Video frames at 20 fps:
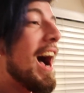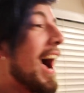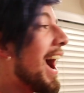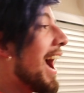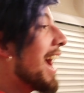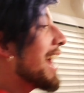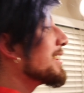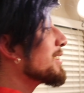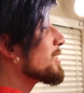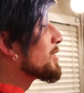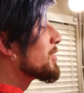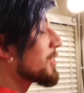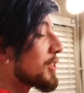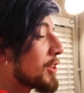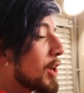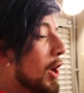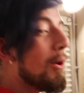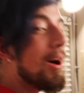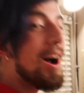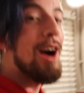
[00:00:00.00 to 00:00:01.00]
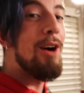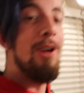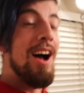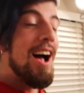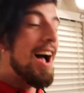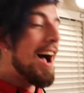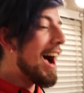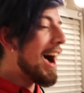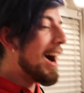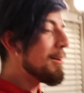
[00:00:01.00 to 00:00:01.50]
I go
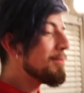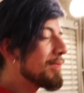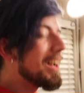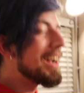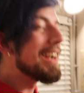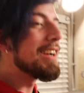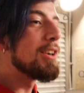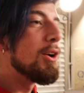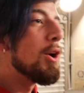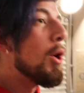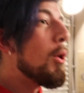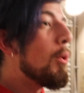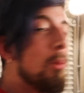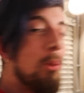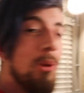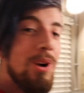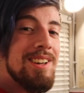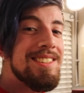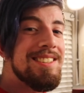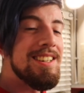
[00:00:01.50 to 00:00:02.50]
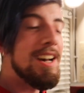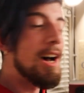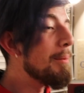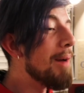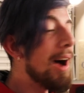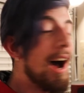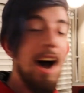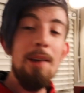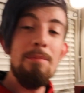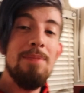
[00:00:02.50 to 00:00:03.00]
out, I'm like, what's
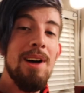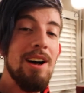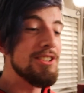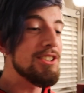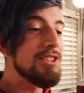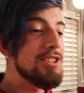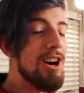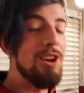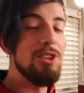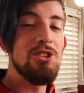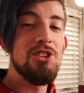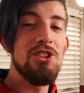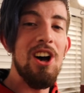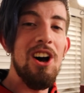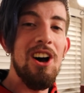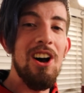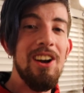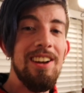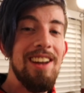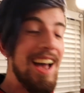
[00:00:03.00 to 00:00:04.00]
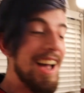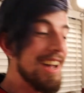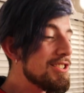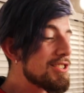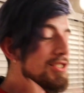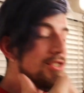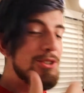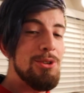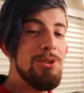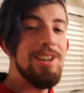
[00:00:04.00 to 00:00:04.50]
up? I'm about to call John
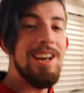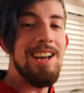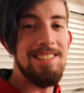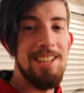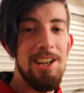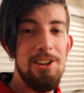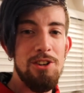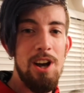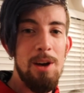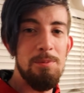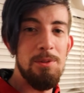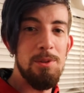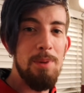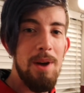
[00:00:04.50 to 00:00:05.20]
as soon as I drop the